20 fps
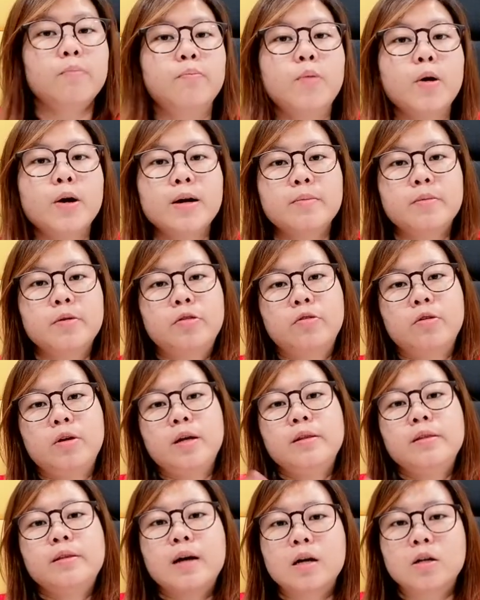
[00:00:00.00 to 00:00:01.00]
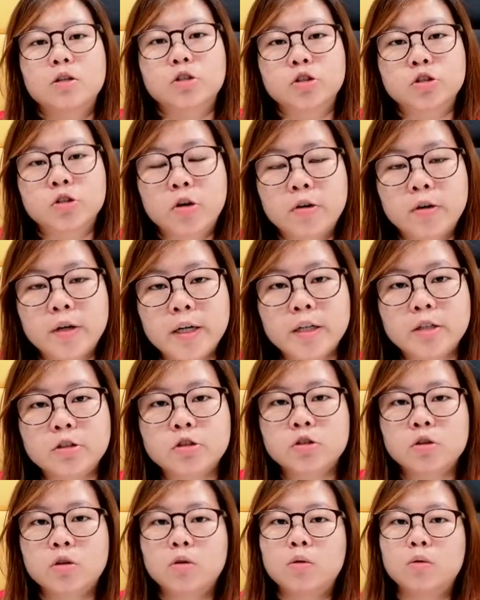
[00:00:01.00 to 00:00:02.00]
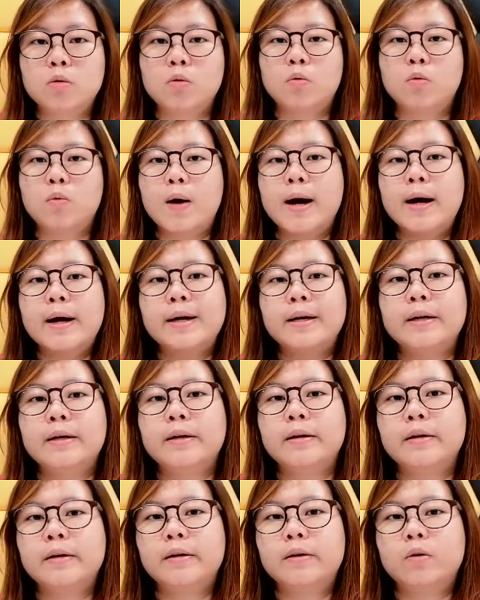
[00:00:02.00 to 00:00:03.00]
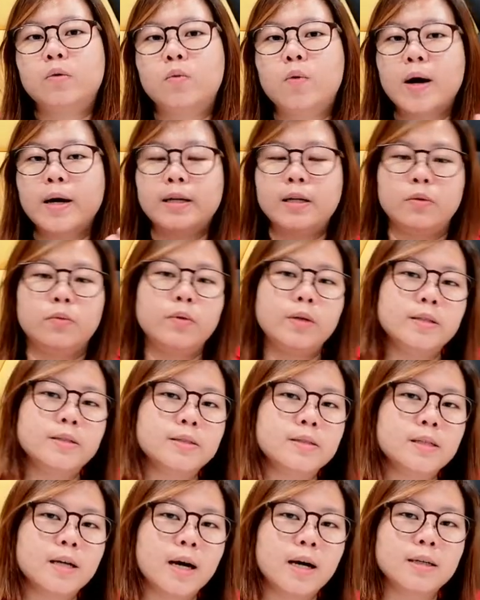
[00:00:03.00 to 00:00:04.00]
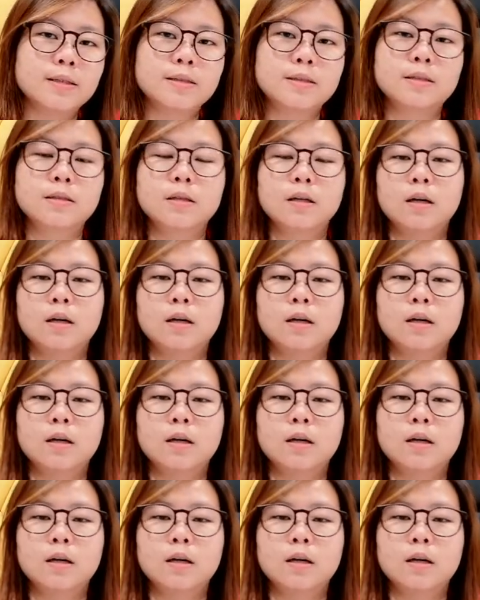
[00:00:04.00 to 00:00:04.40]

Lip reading: Point number 3, tell your story. So why did we start?